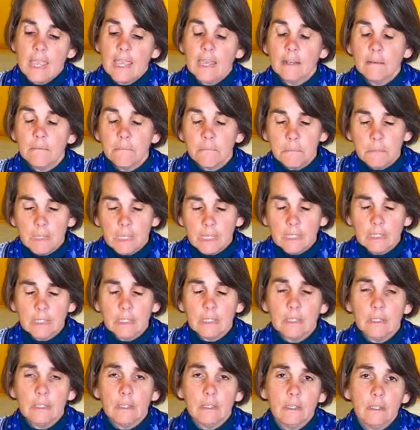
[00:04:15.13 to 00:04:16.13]
And
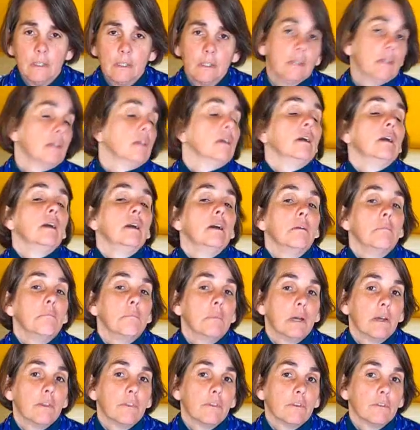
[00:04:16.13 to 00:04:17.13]
many
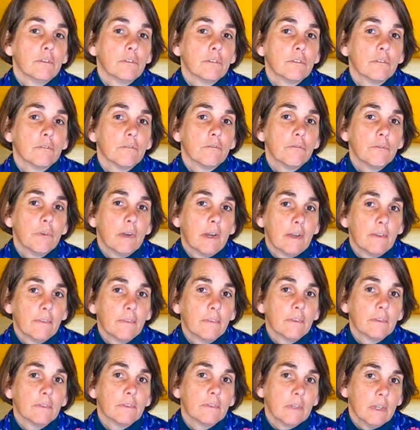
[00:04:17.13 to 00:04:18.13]
mothers find
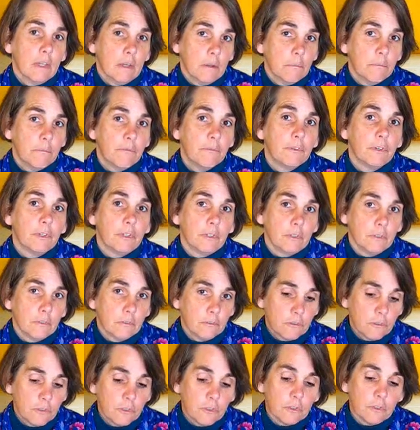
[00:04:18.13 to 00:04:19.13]
this helpful
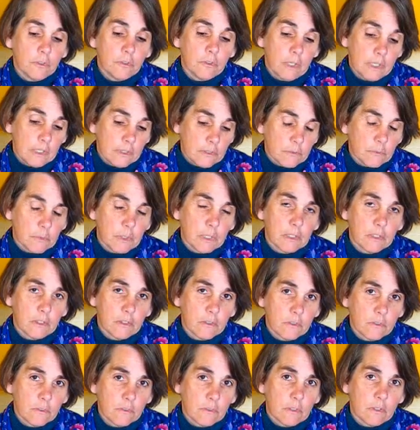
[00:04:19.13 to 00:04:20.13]
too, as well
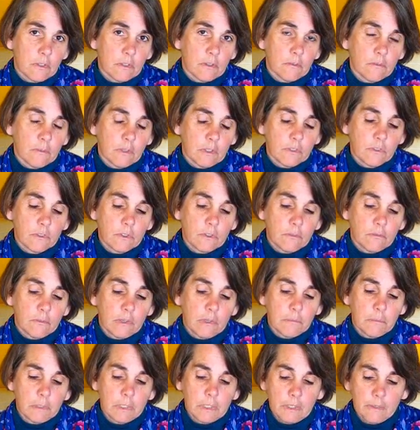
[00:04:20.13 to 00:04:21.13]
as the Rescue
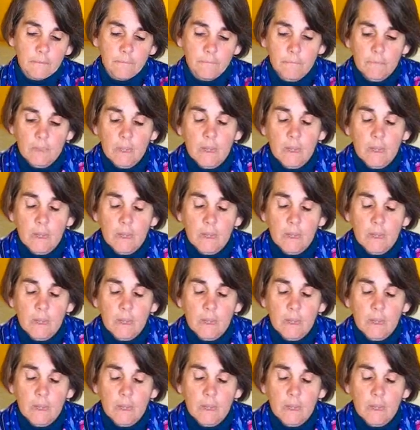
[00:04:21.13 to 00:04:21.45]
Remedy.